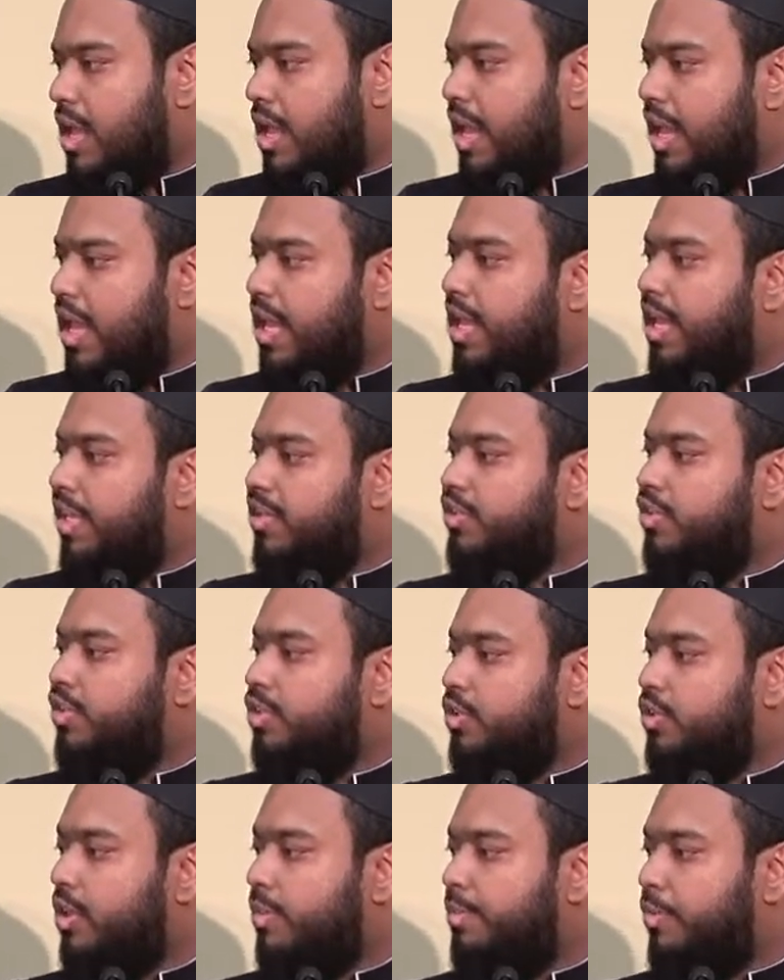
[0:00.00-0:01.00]
It gets
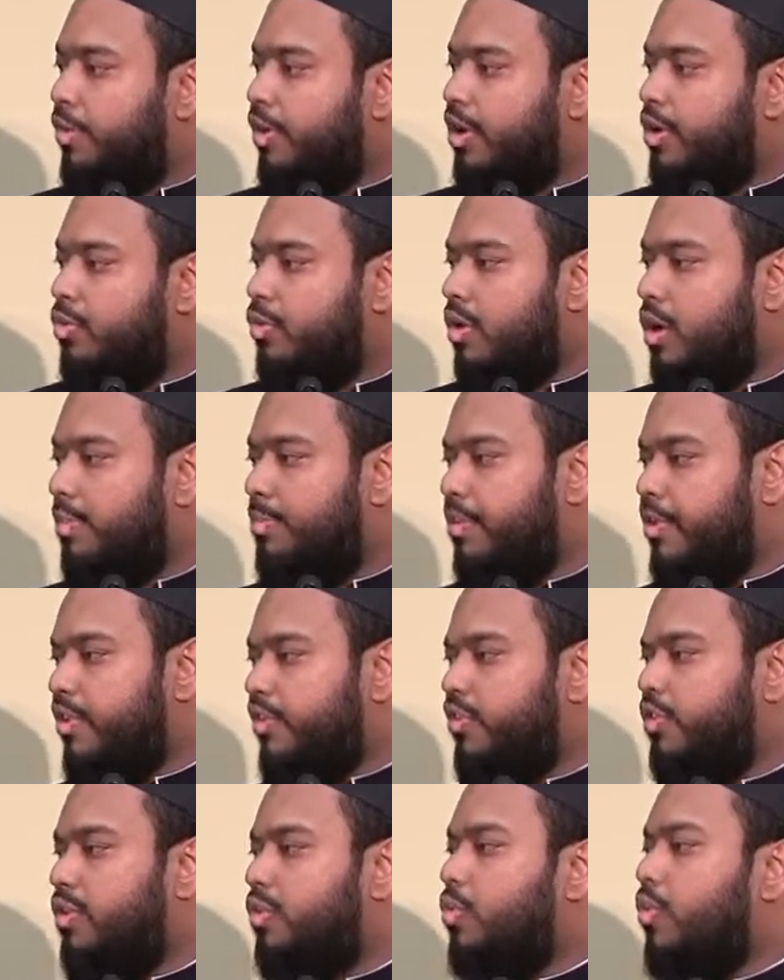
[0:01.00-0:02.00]
to the point where a
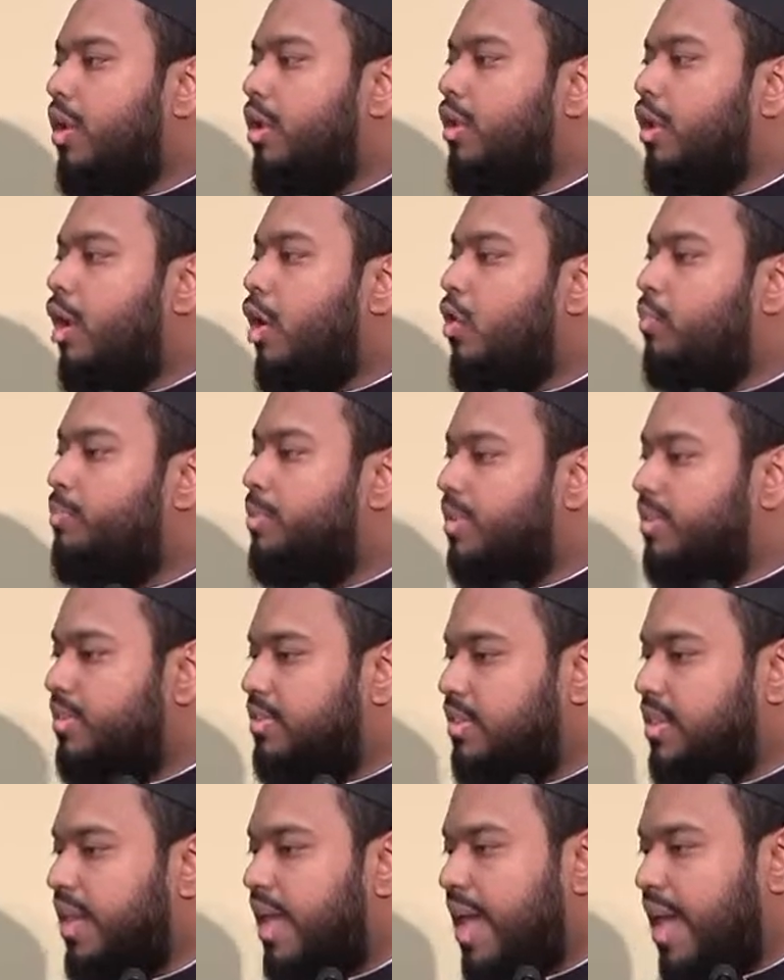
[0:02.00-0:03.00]
person will
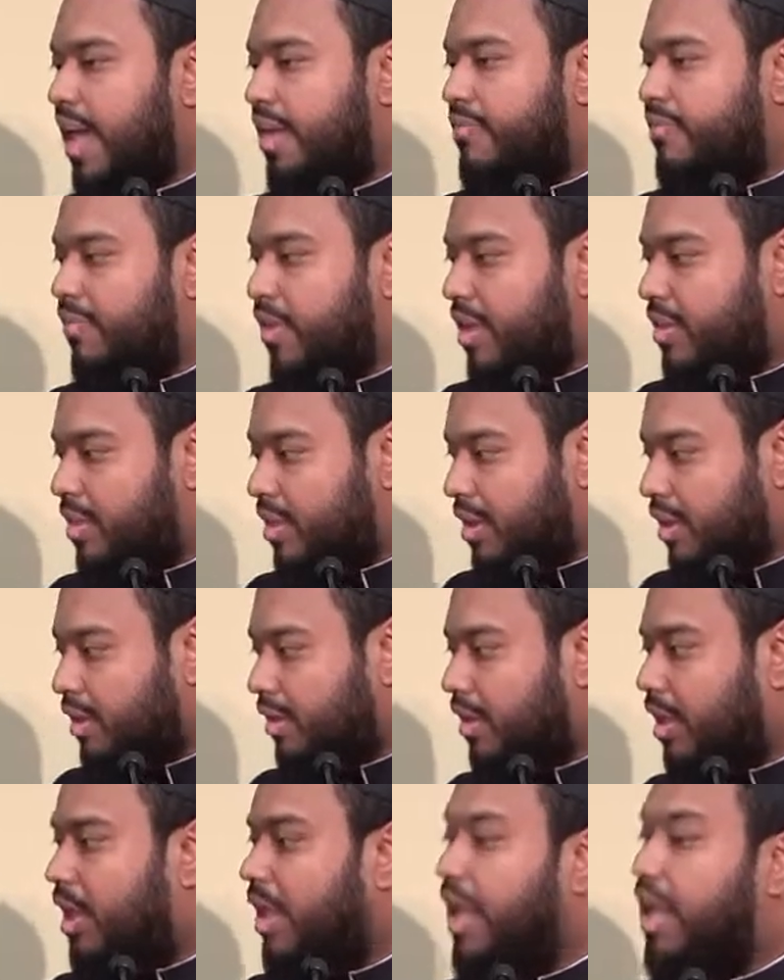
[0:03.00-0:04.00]
hopelessly have faith in
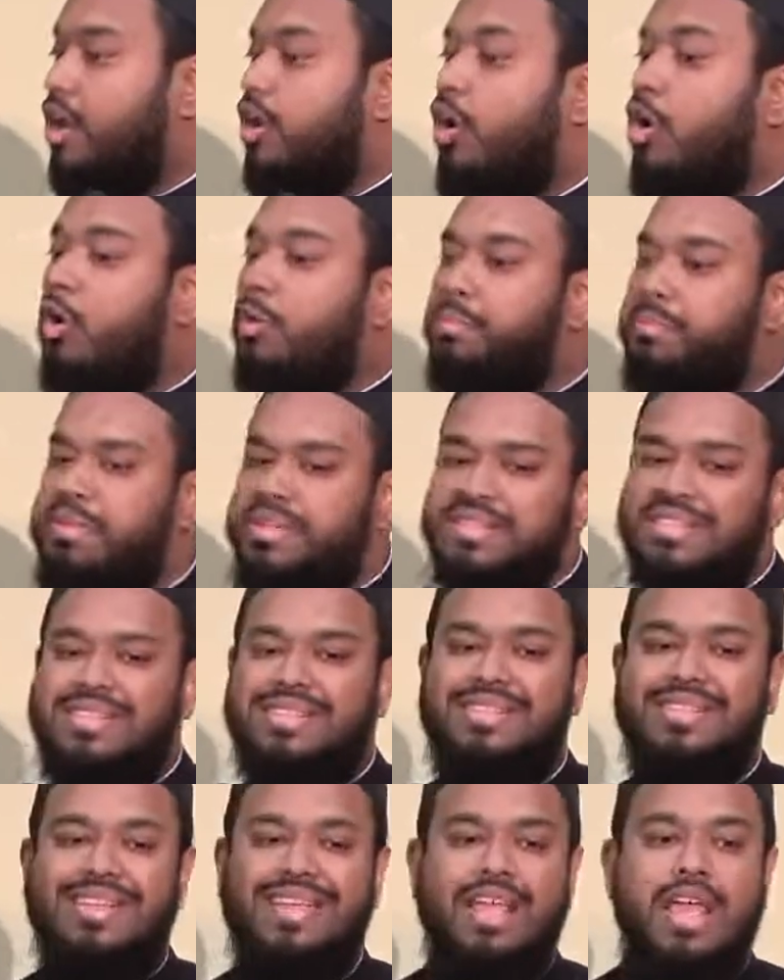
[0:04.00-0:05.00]
Allah and
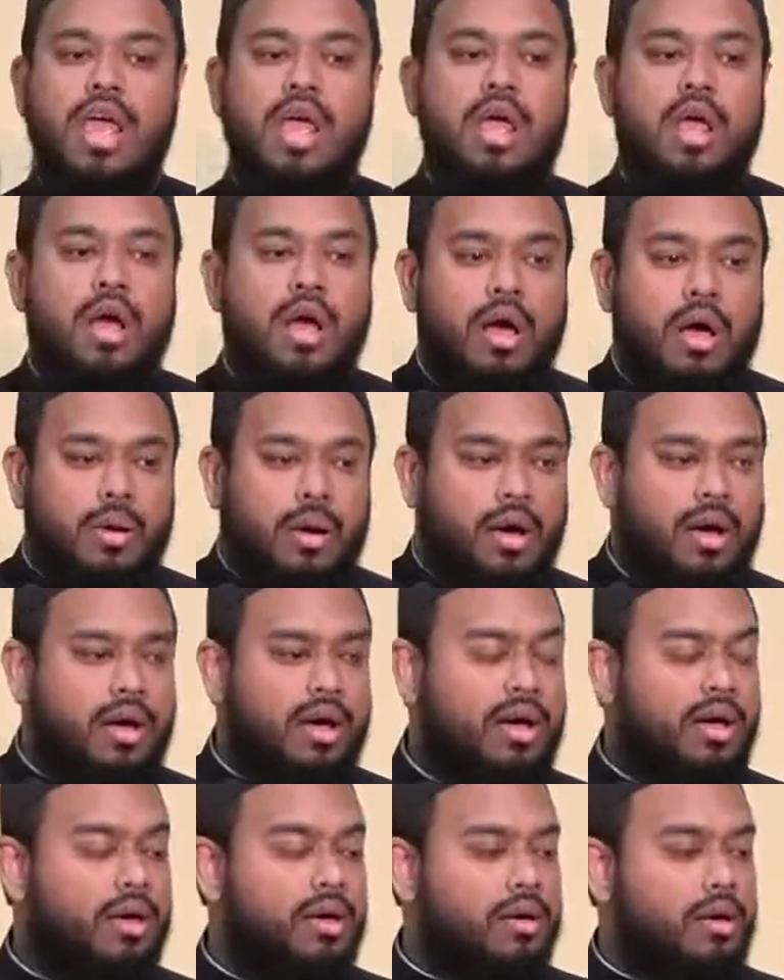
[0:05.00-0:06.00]
hopelessly
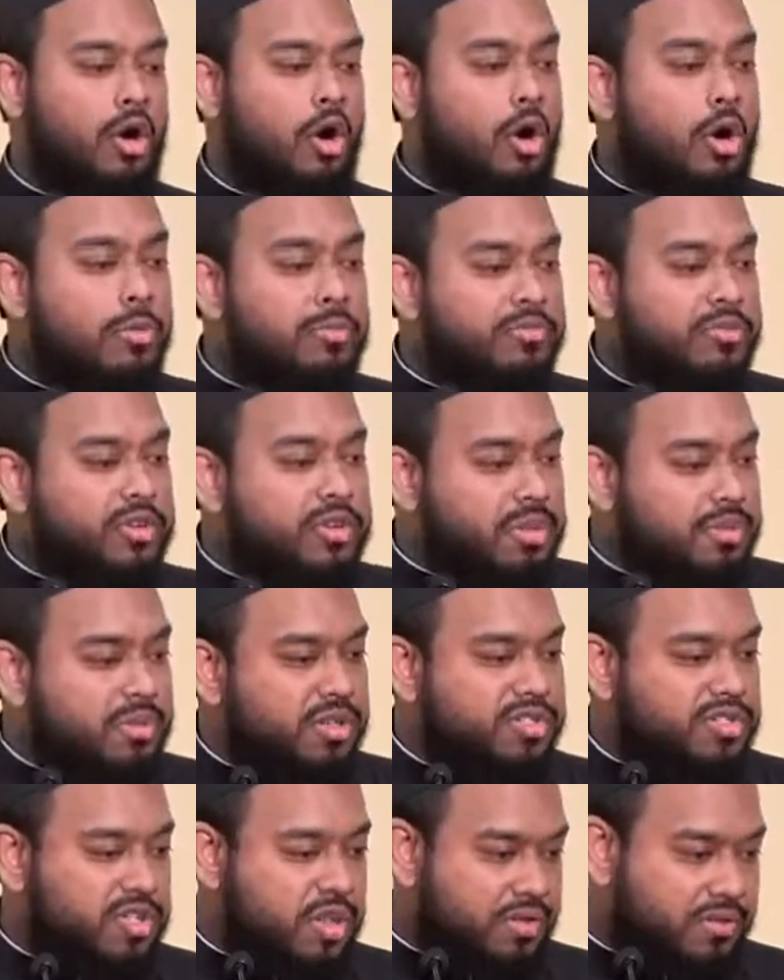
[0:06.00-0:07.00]
hope for the
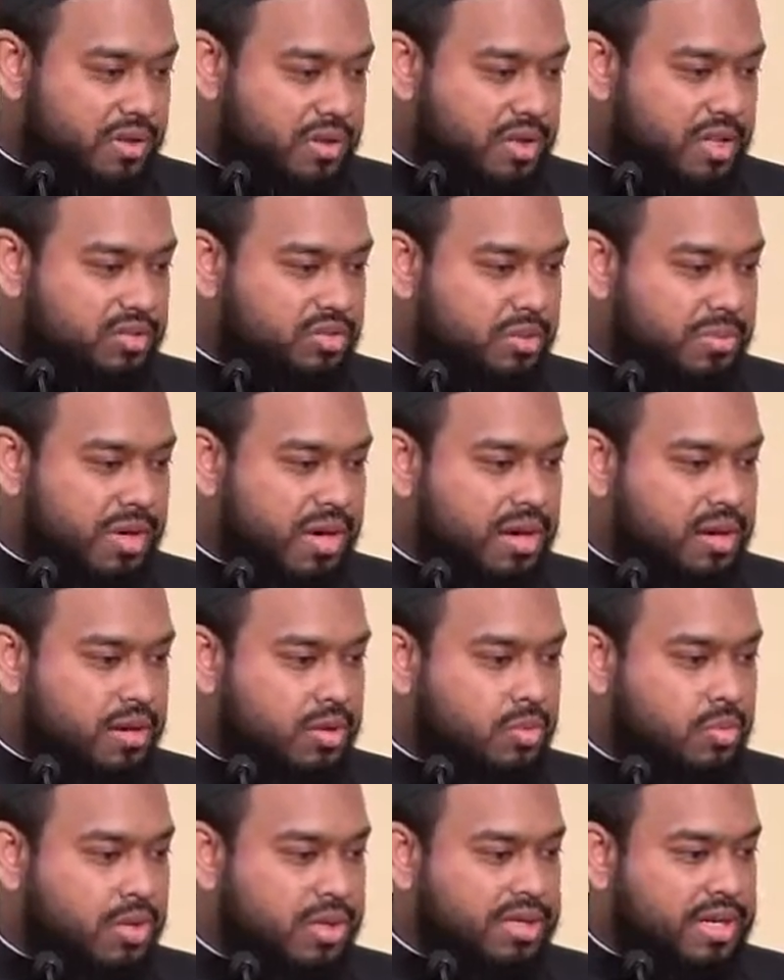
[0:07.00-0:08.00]
mercy of Allah
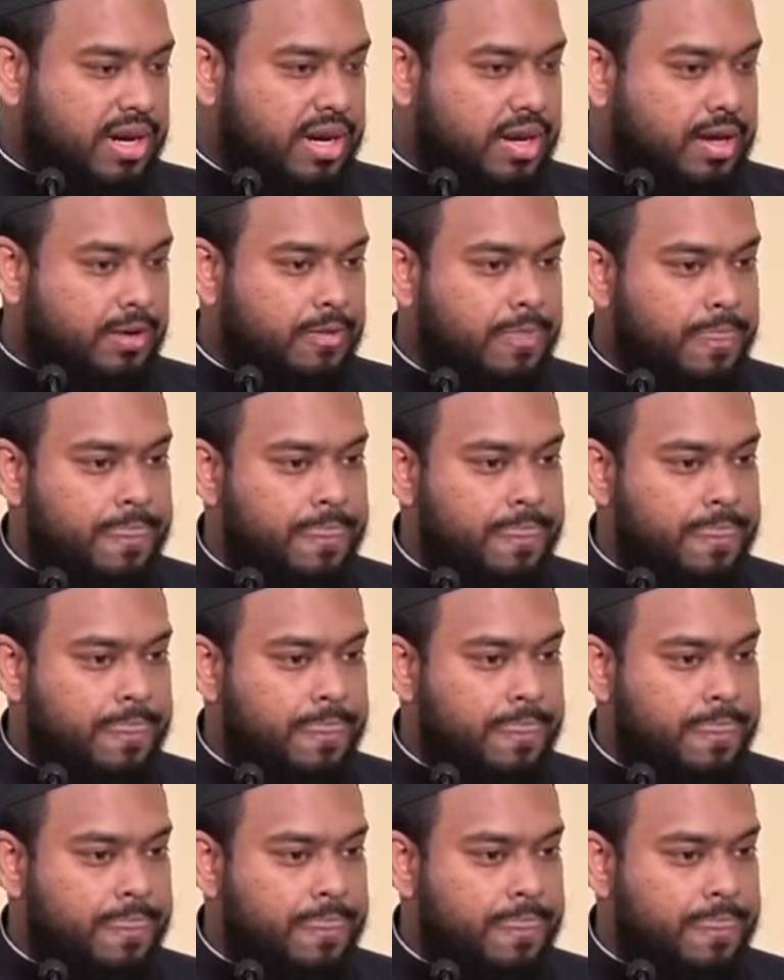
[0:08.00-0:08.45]
subhanahu wa ta'ala.